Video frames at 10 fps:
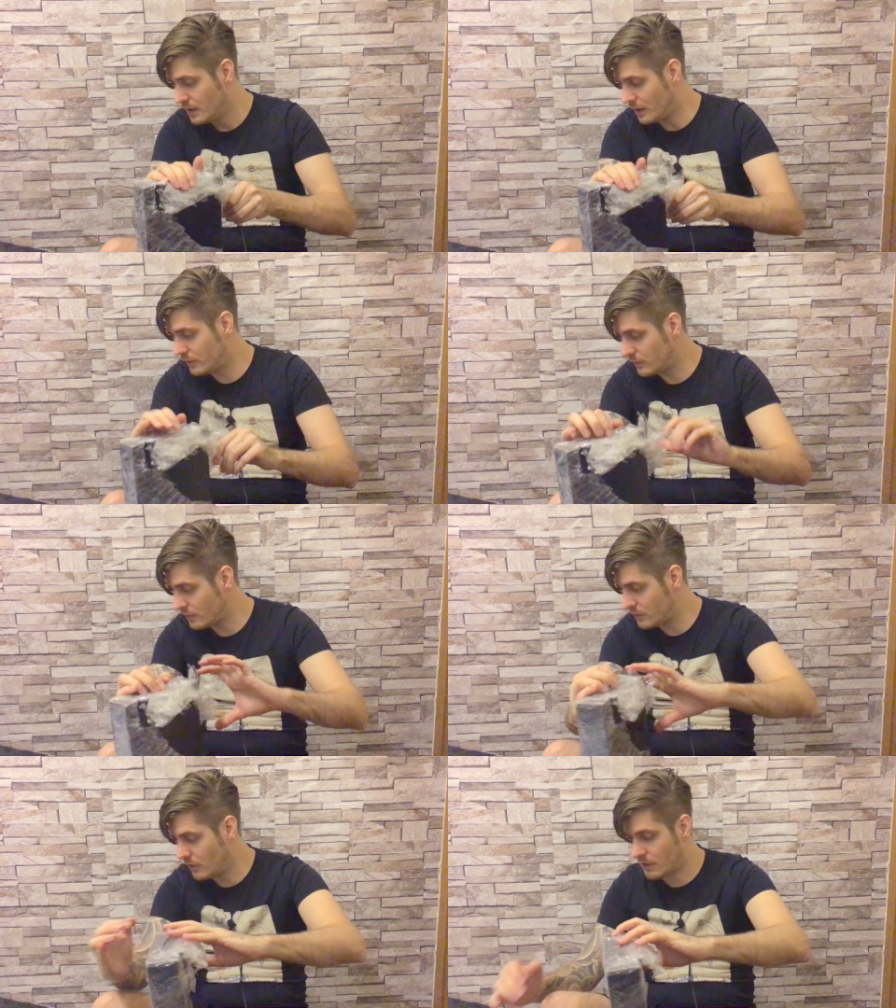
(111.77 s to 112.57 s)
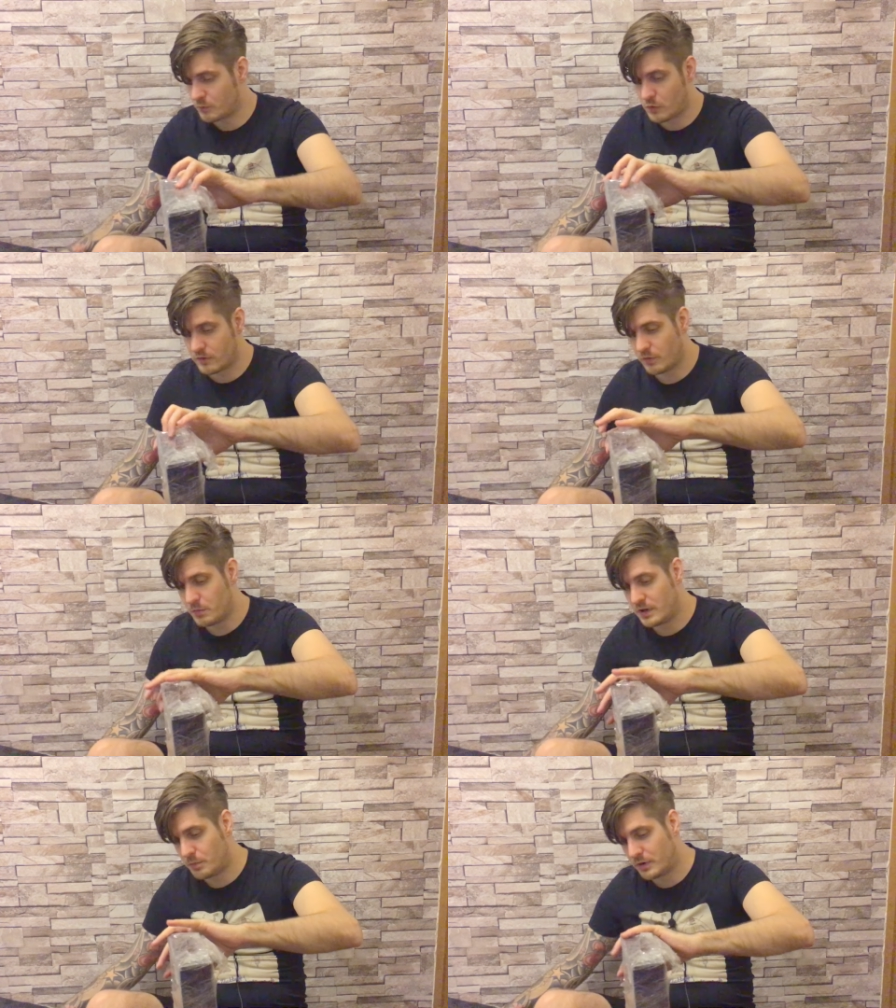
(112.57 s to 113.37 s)
It's such a hard word for
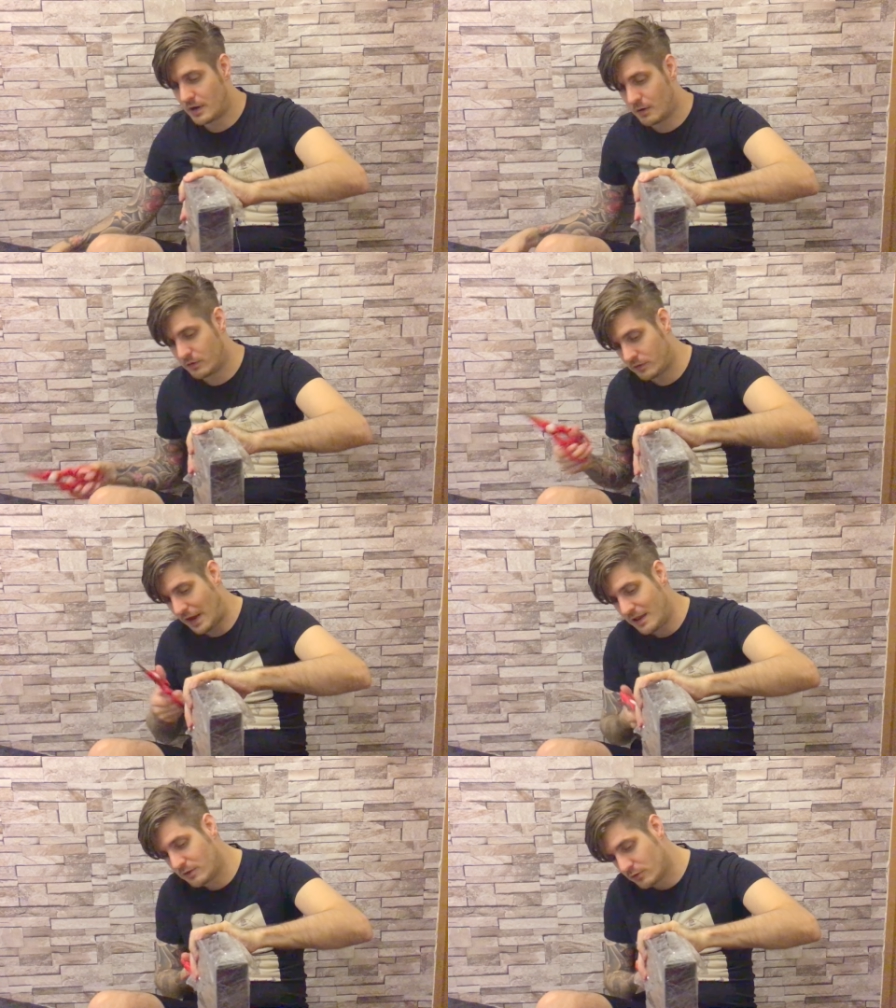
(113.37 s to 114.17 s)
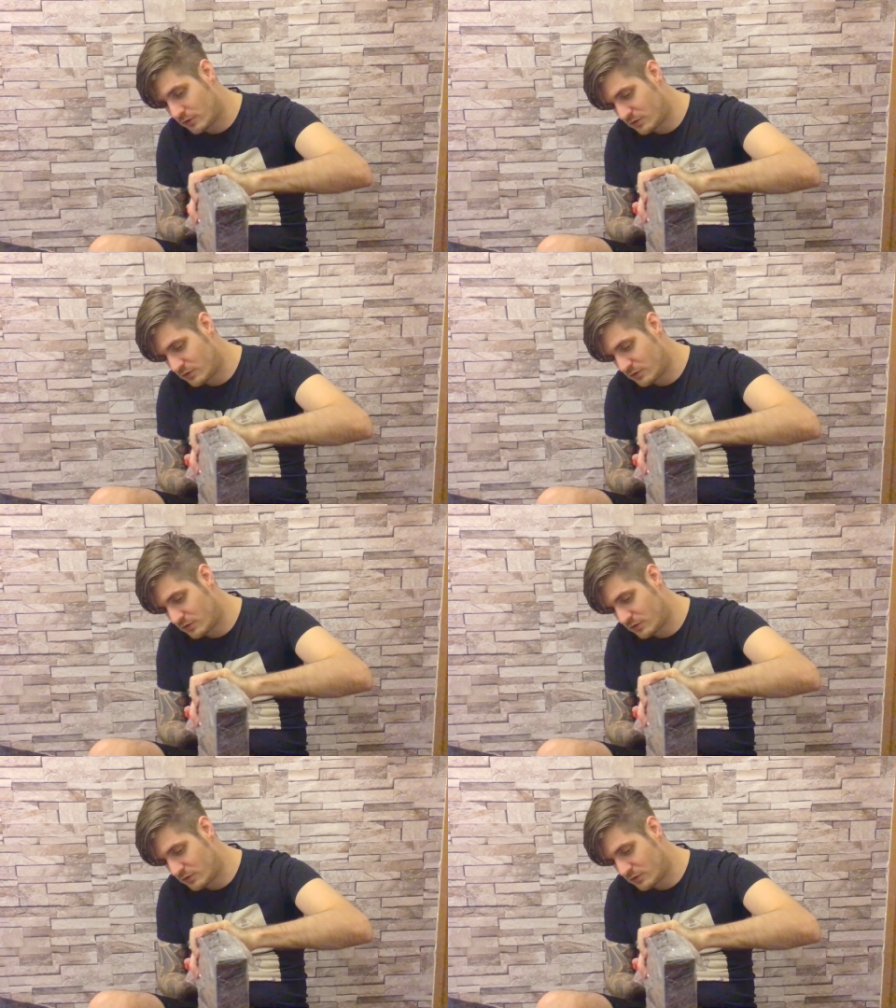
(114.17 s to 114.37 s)
me to pronounce. Enthu